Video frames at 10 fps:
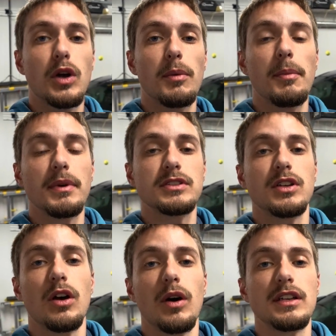So a couple months
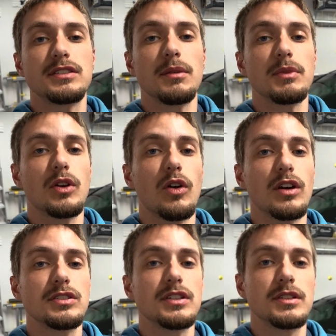ago, I stumbled
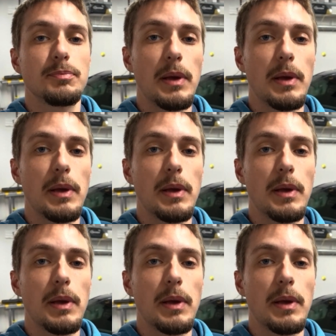across this